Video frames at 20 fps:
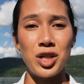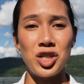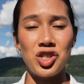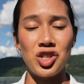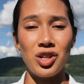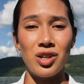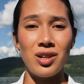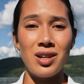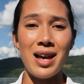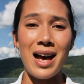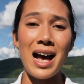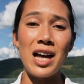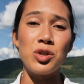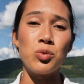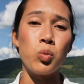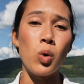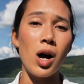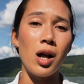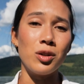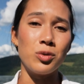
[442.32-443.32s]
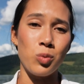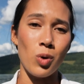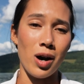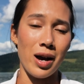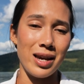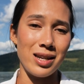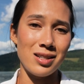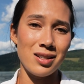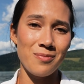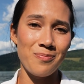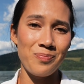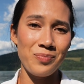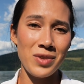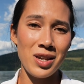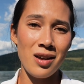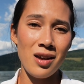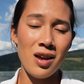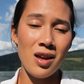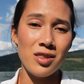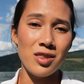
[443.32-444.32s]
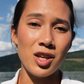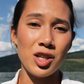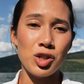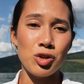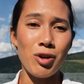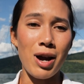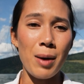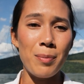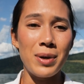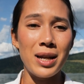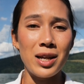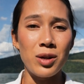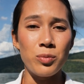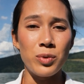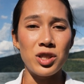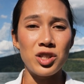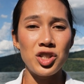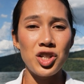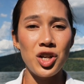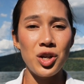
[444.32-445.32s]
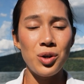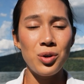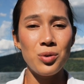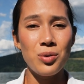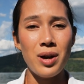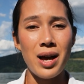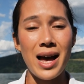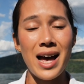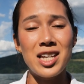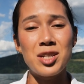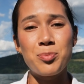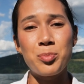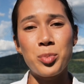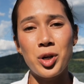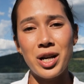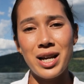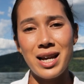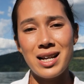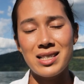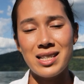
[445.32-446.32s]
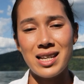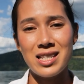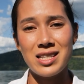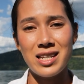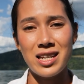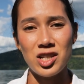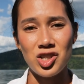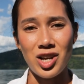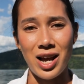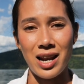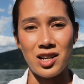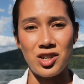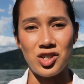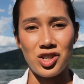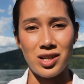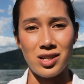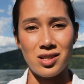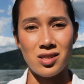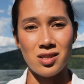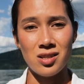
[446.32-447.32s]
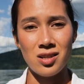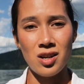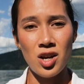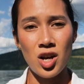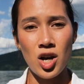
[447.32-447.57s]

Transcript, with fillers: region and worldwide that's grappling with new and pre-existing challenges